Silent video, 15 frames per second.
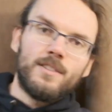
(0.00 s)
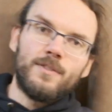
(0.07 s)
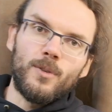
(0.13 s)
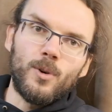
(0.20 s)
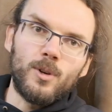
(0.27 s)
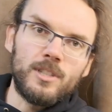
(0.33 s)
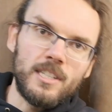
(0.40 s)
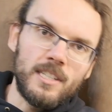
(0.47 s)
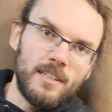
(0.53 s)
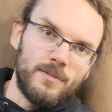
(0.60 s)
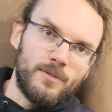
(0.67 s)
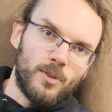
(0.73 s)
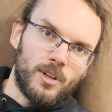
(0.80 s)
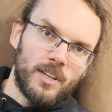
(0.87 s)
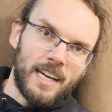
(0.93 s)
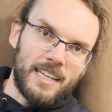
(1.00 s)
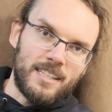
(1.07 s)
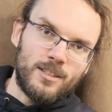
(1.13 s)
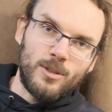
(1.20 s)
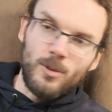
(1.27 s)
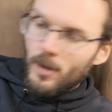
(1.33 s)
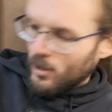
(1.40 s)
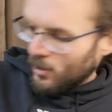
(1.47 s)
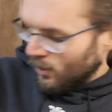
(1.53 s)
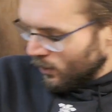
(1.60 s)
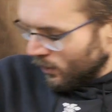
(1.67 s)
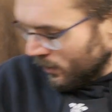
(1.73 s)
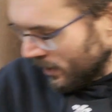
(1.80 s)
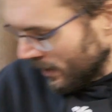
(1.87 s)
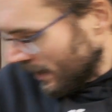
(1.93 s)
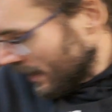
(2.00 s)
40 for guests who are cold.